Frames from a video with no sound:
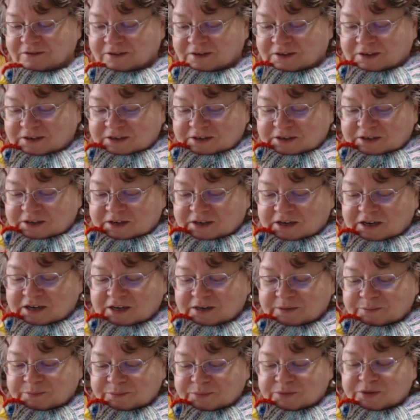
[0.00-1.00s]

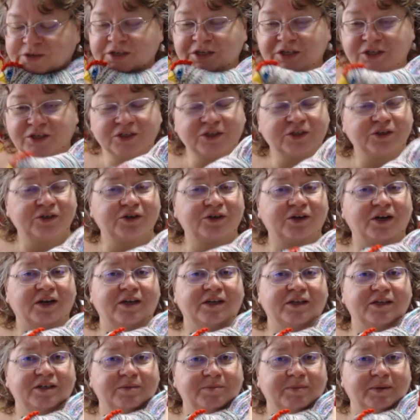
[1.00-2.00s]
I'm pretty sure
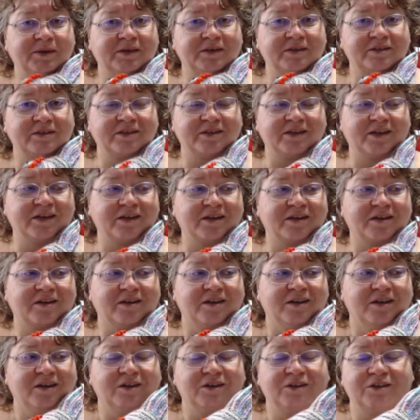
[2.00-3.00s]
I spent like
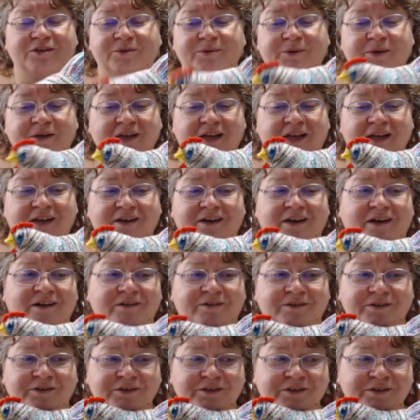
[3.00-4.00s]

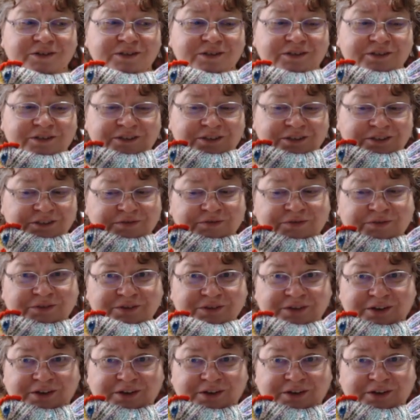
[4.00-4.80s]
$28 just for the